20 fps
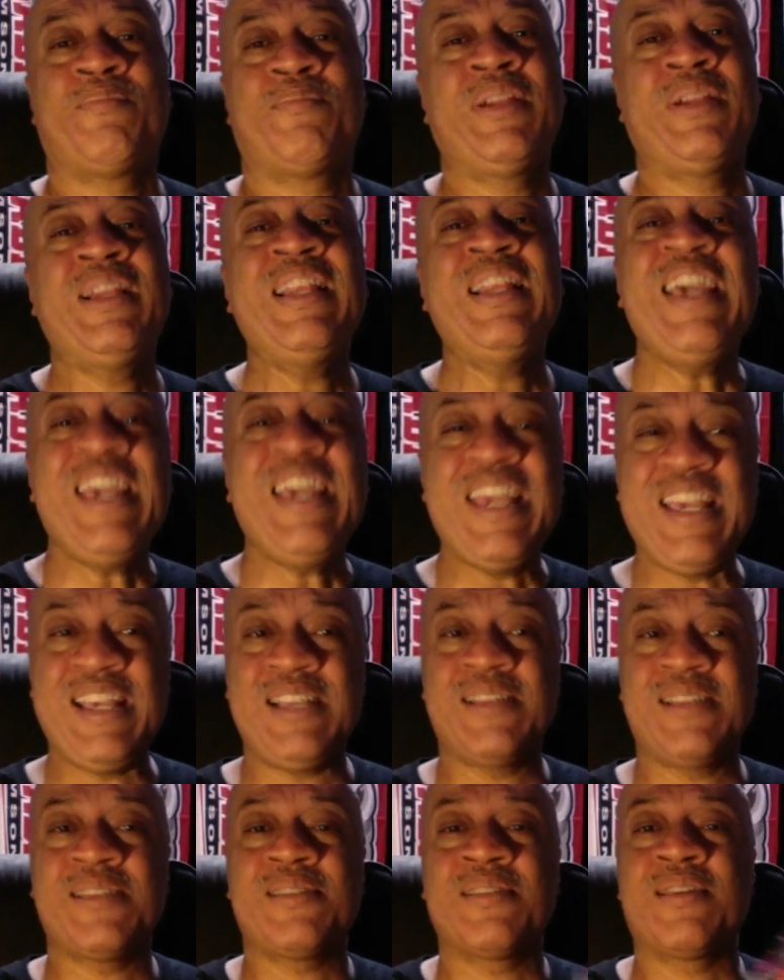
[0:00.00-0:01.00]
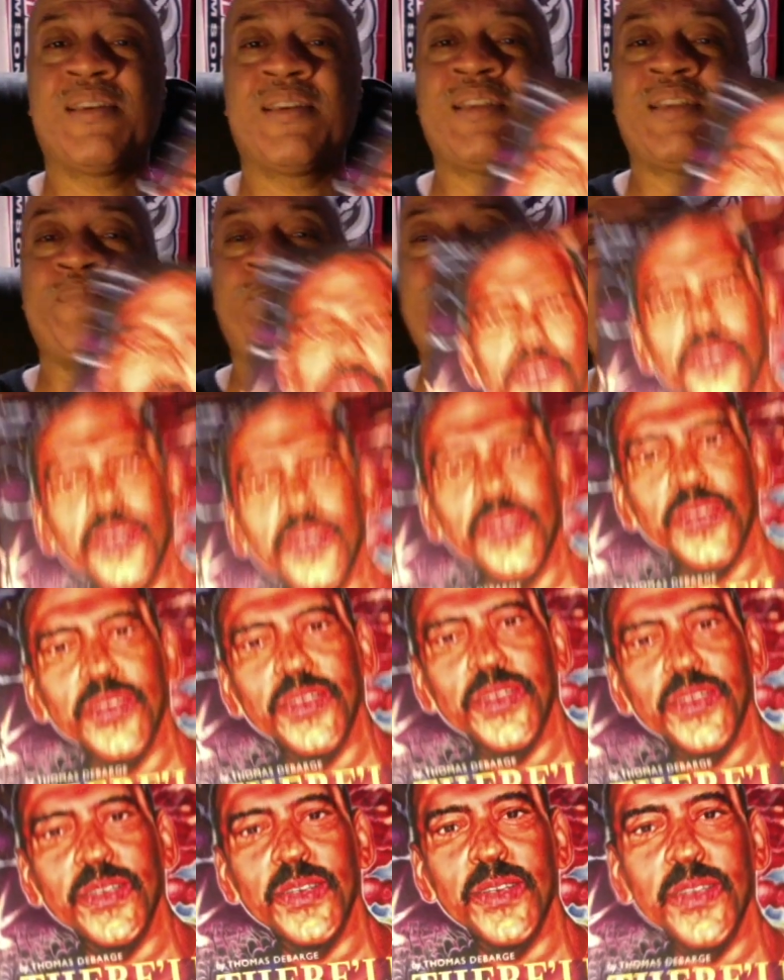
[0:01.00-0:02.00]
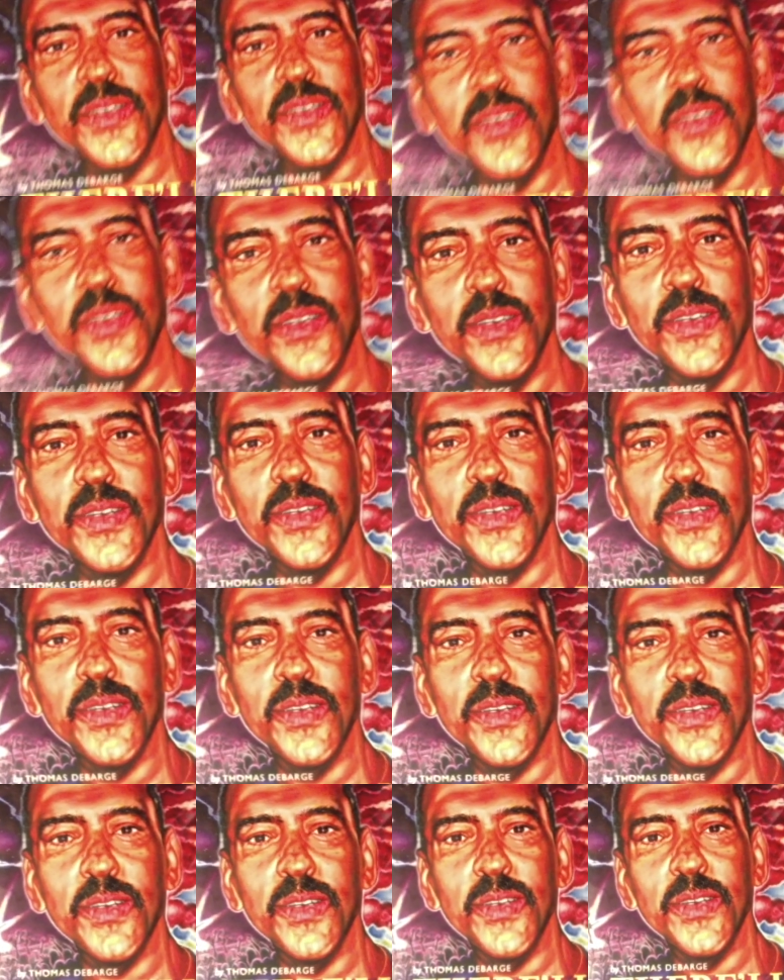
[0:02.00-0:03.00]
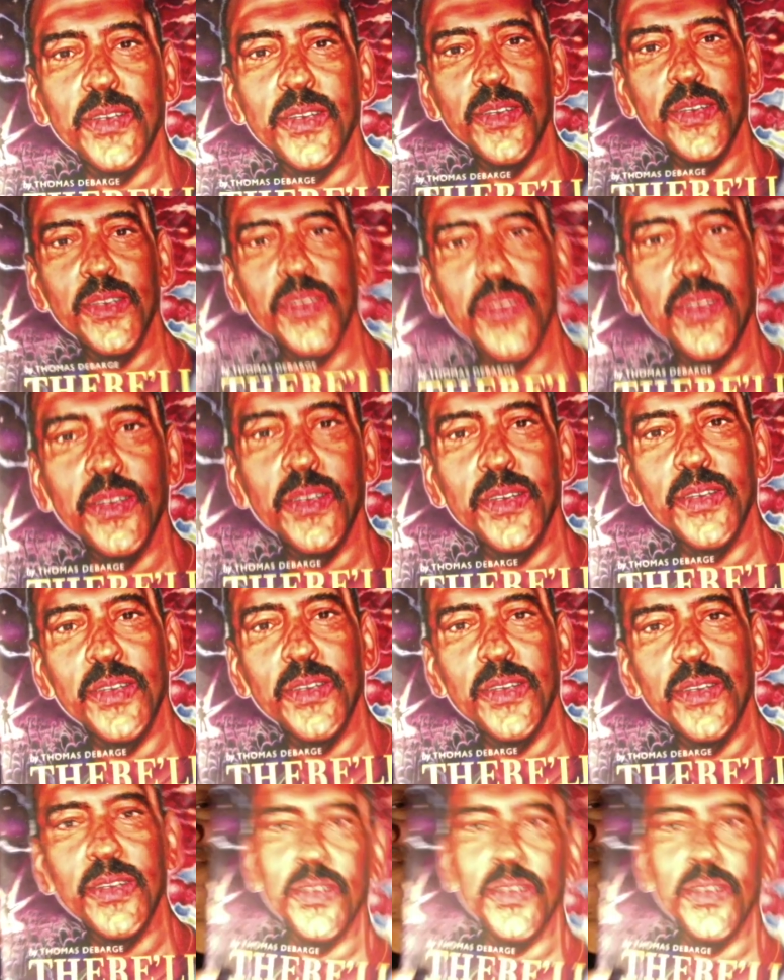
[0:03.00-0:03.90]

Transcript: please pick this book up and let them read it.